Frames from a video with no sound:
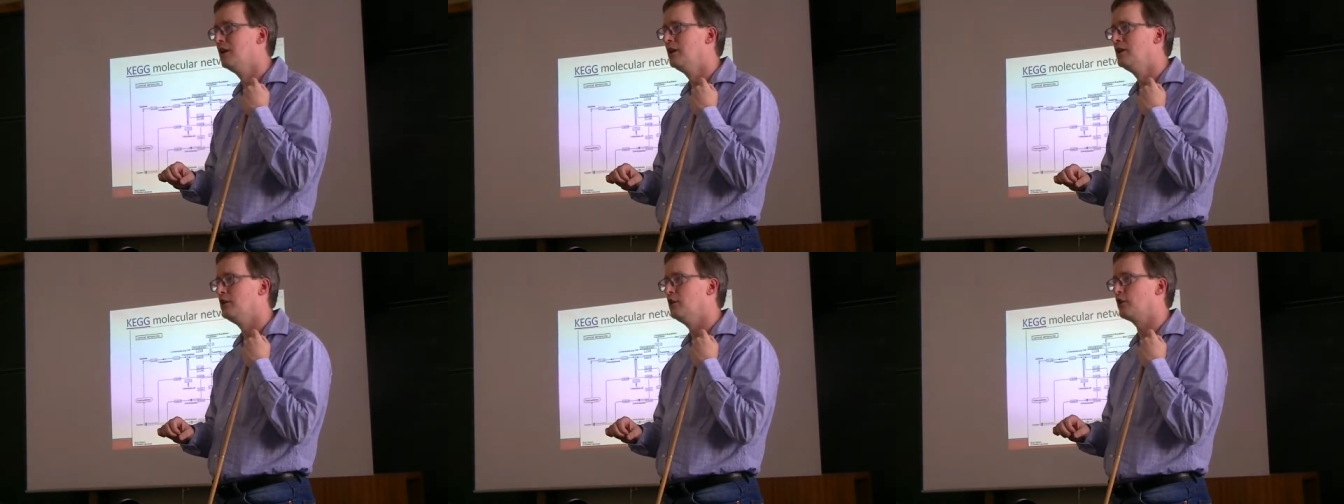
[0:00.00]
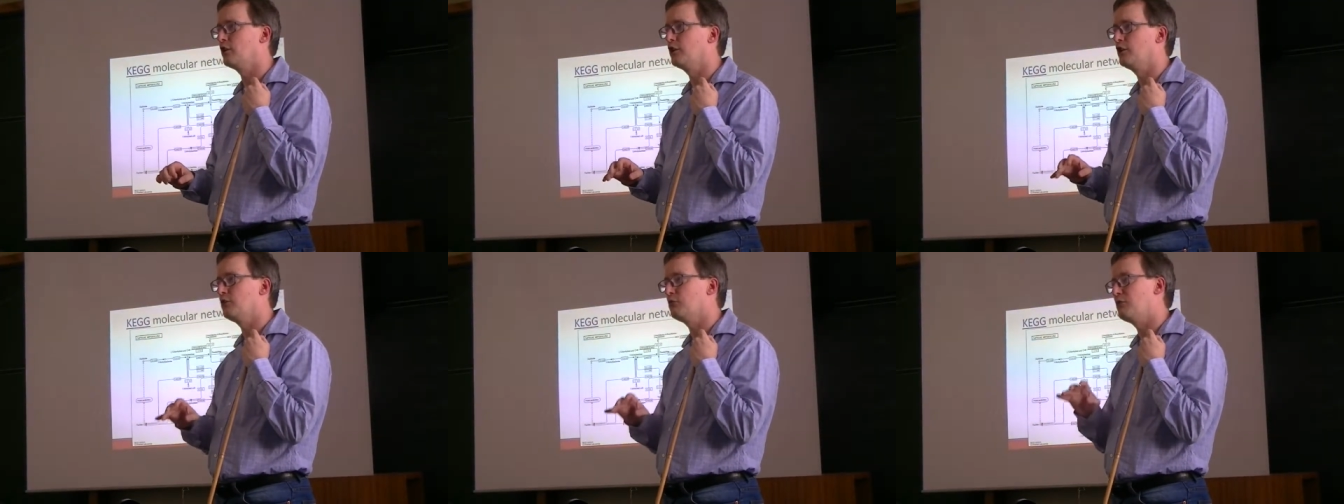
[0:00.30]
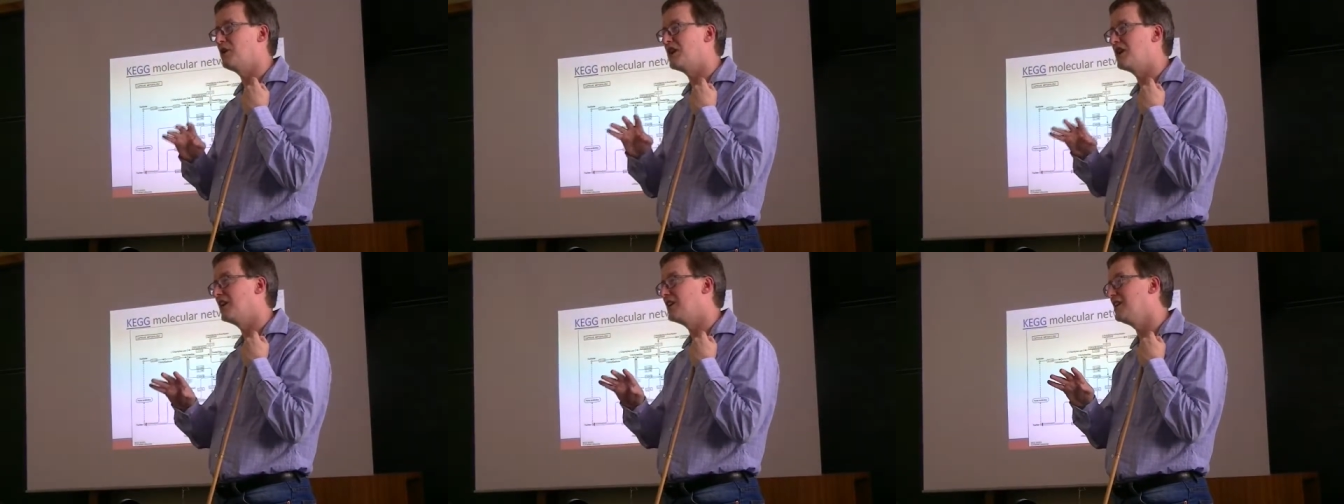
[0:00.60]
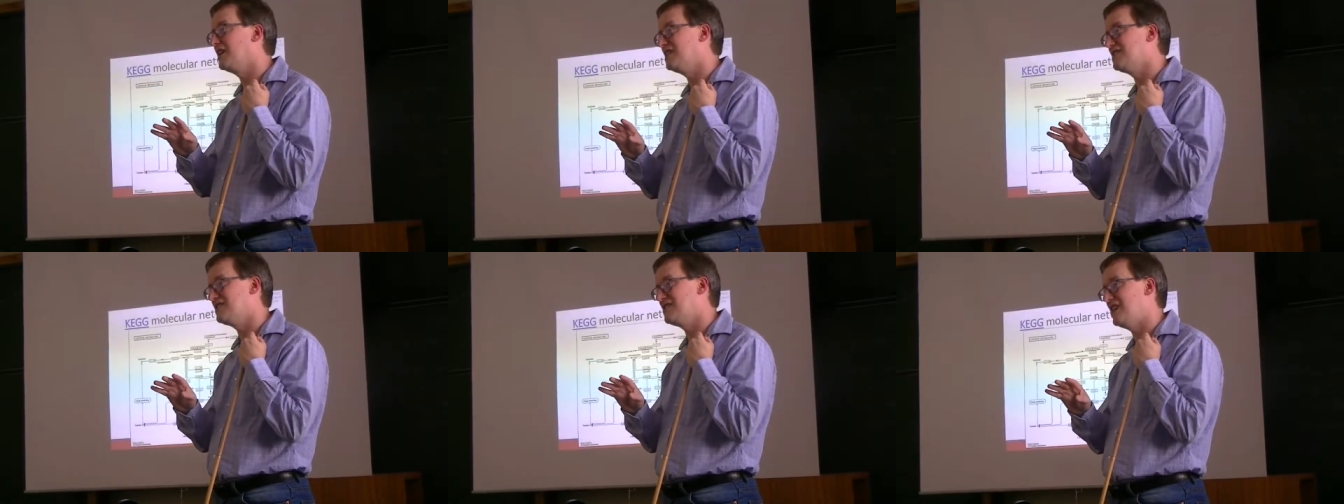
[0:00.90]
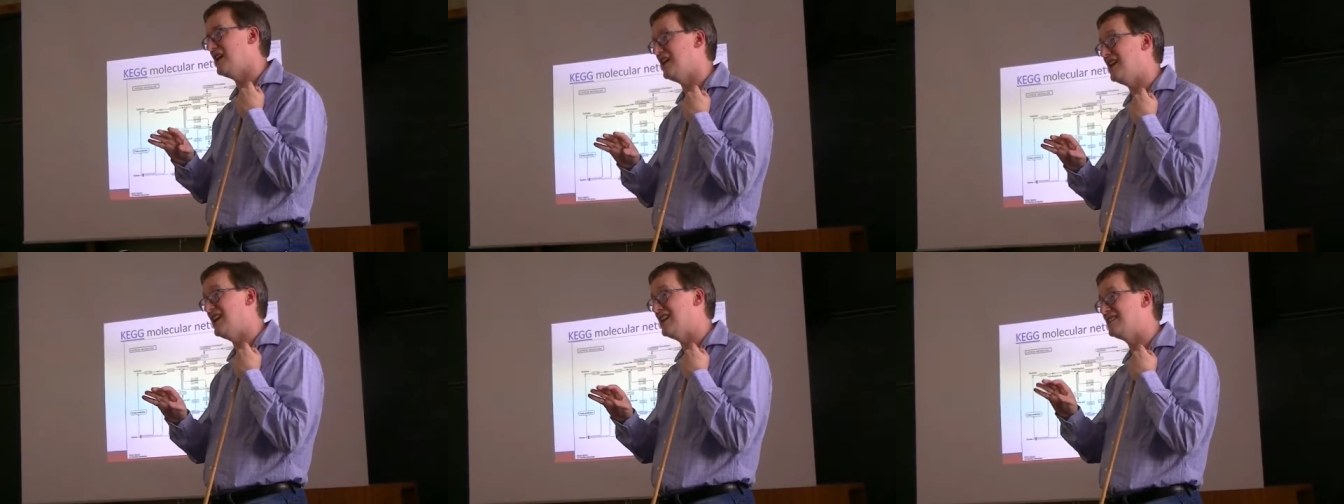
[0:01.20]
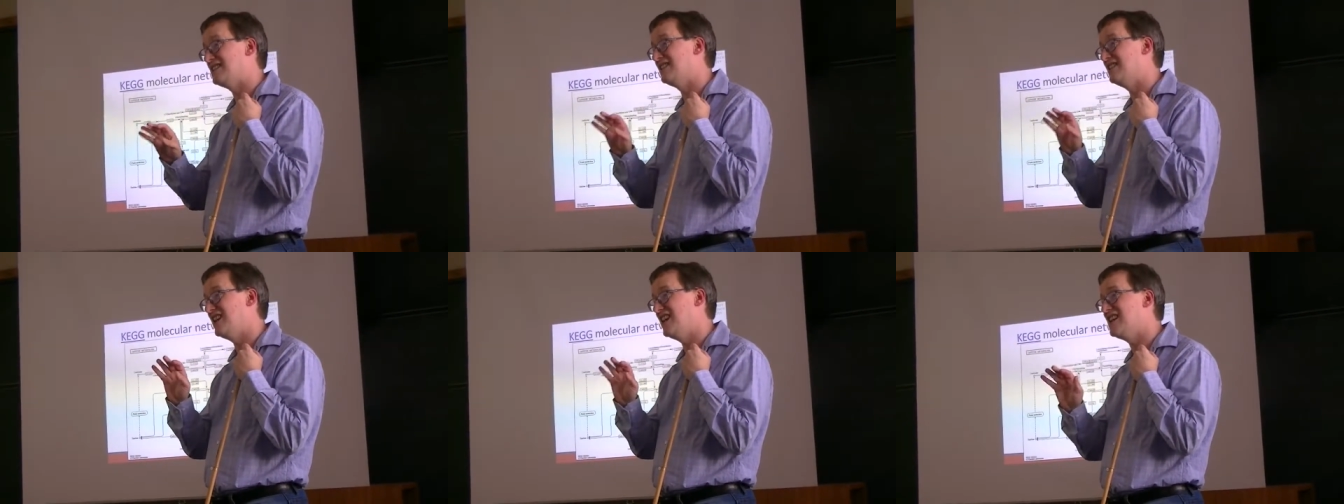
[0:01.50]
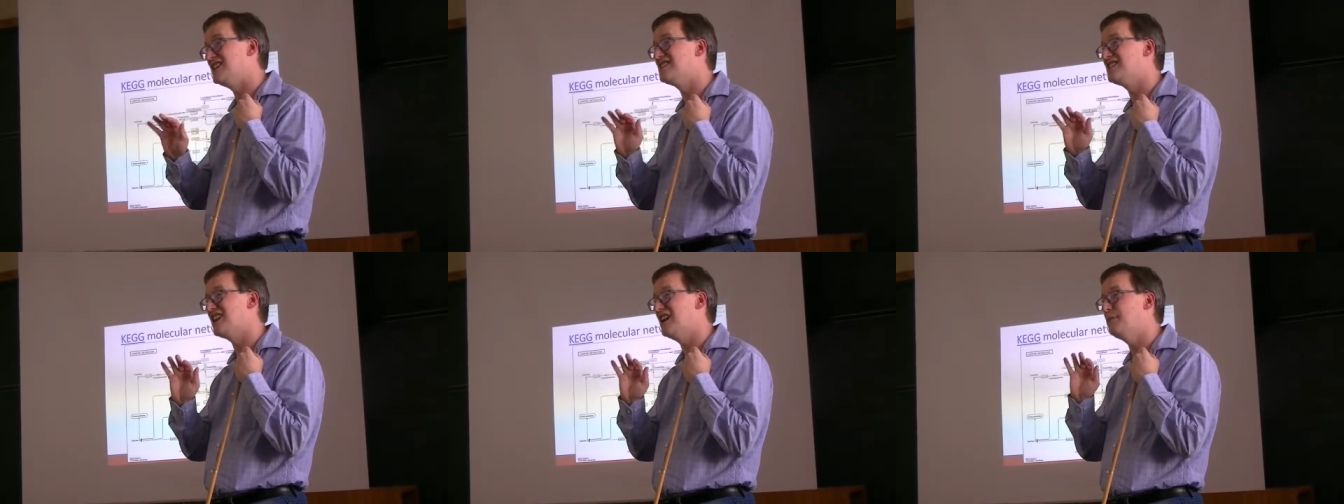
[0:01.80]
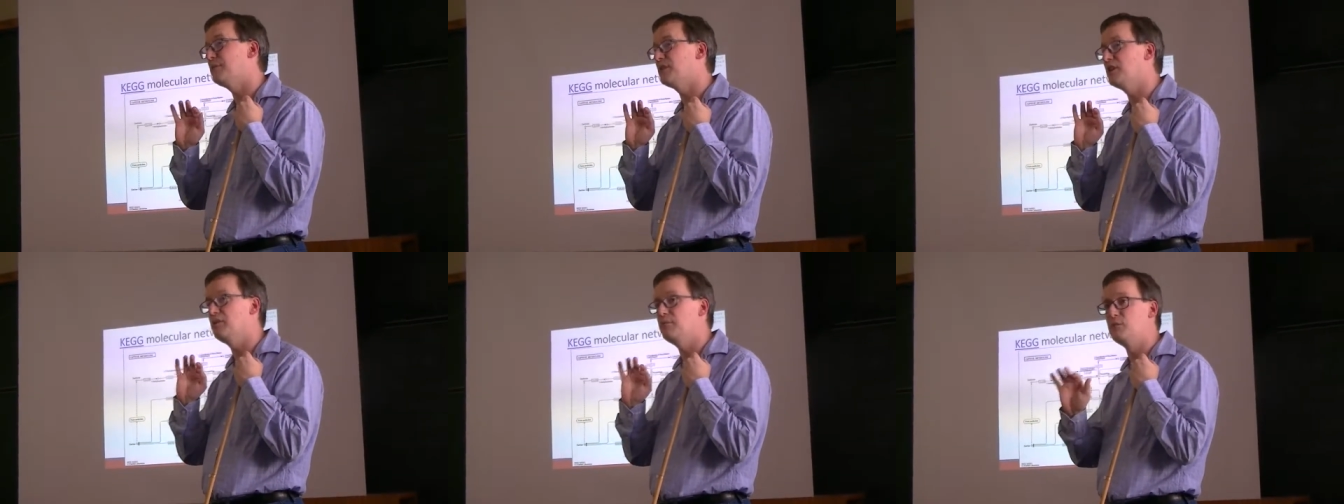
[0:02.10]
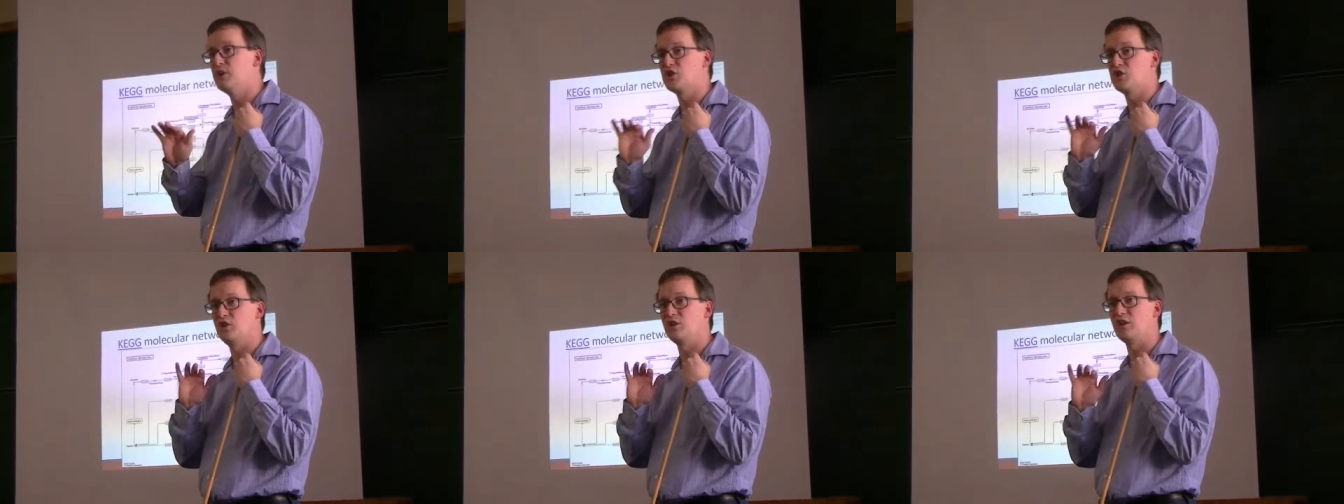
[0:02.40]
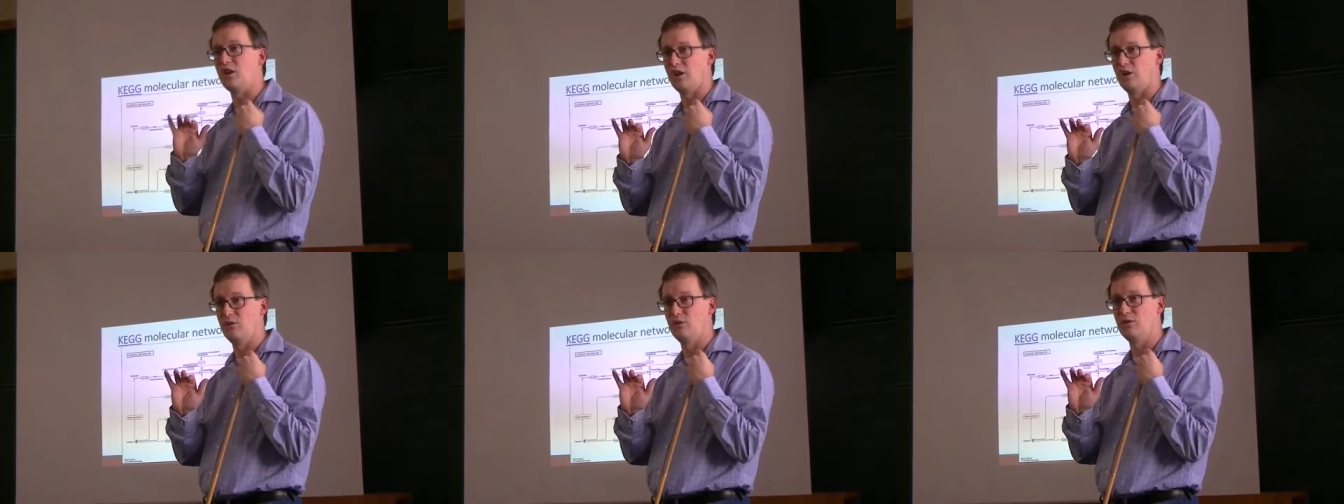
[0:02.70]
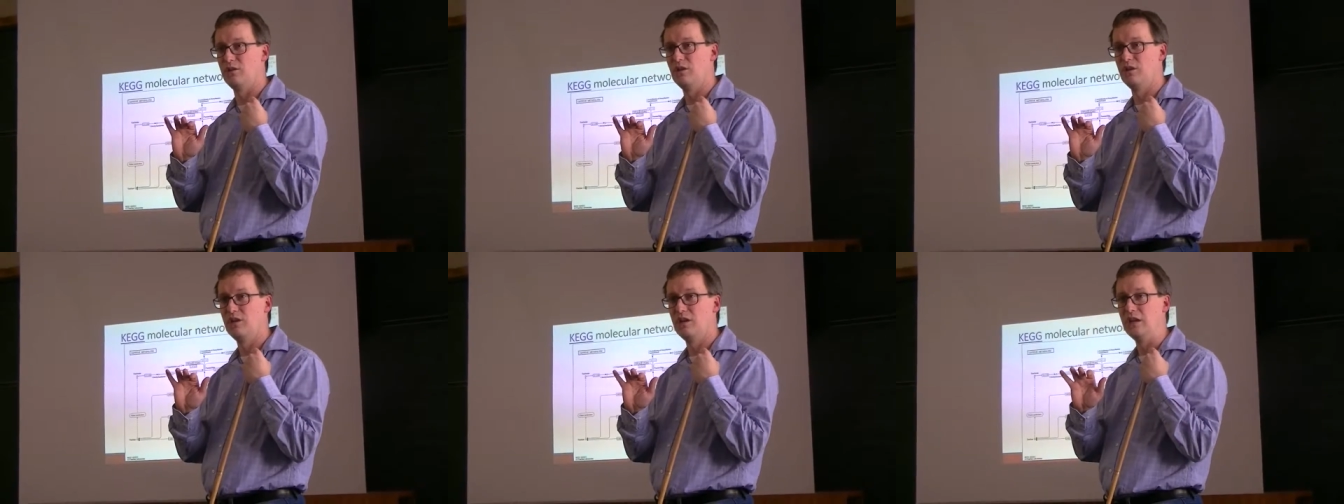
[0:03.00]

you're going to recognize that as an enzyme commission code.